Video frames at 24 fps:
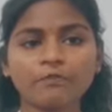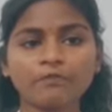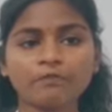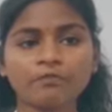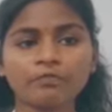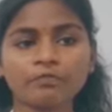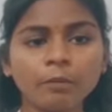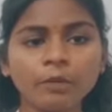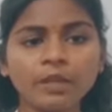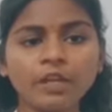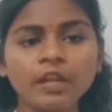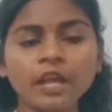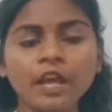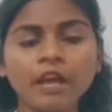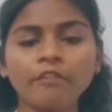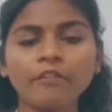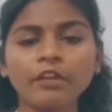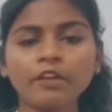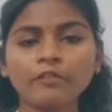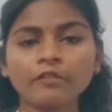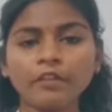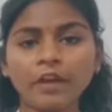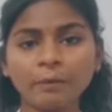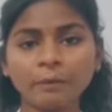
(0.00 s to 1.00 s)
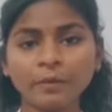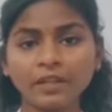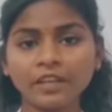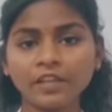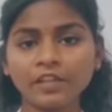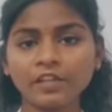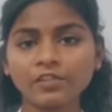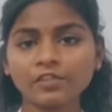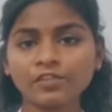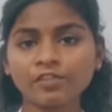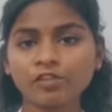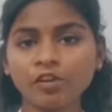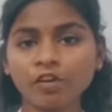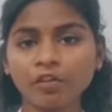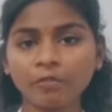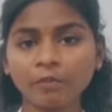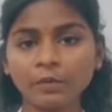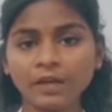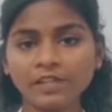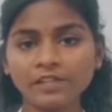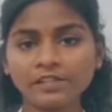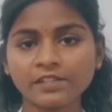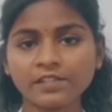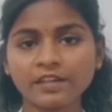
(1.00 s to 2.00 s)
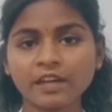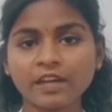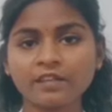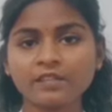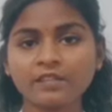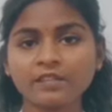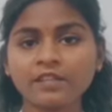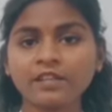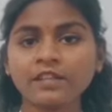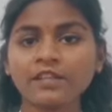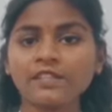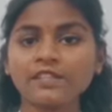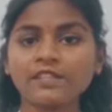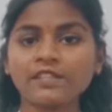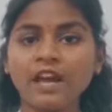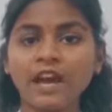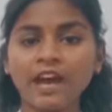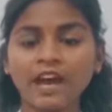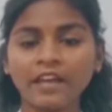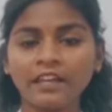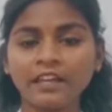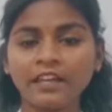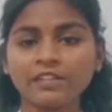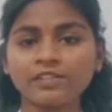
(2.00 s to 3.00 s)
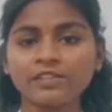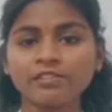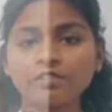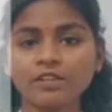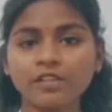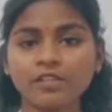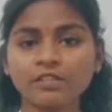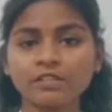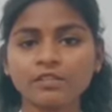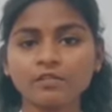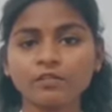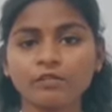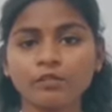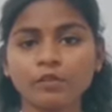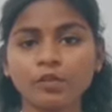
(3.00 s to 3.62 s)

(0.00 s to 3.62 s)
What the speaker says: Women having family history of breast cancer is the highest risk